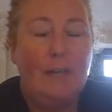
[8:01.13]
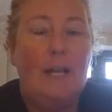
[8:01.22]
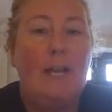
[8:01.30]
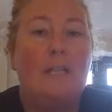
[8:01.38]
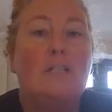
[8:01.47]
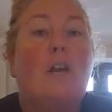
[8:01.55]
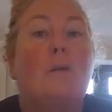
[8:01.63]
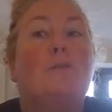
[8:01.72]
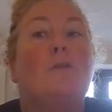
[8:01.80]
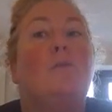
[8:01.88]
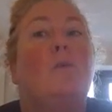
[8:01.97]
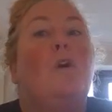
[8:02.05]
in terms
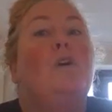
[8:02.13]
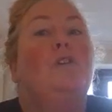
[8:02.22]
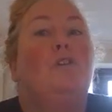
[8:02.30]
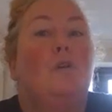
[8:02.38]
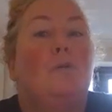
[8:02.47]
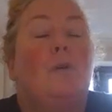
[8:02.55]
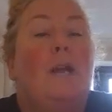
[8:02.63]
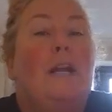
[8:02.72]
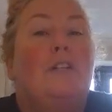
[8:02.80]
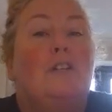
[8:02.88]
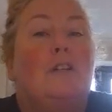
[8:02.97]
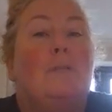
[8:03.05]
of what your
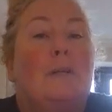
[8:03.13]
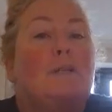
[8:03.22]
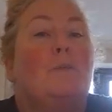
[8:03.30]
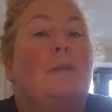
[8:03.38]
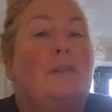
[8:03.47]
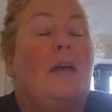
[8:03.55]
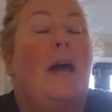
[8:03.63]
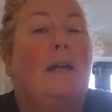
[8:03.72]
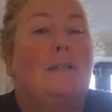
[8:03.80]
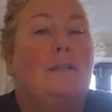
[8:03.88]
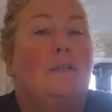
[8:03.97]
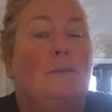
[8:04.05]
relationship is with
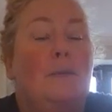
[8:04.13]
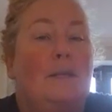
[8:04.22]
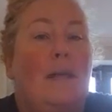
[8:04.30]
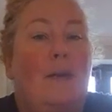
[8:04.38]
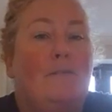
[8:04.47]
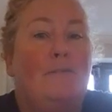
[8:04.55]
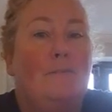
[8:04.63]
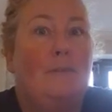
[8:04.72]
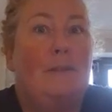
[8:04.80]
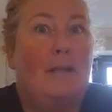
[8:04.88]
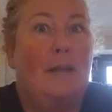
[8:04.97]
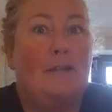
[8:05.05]
that
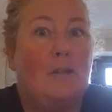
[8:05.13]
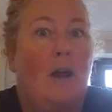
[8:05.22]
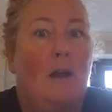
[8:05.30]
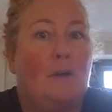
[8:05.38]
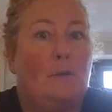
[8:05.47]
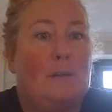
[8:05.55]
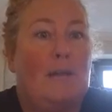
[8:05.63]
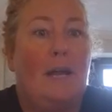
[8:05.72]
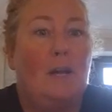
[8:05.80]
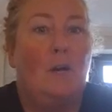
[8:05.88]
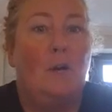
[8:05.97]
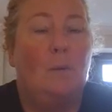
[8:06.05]
target, with
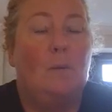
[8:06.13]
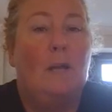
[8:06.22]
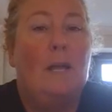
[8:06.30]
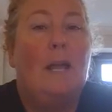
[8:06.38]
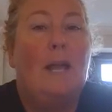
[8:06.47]
that goal.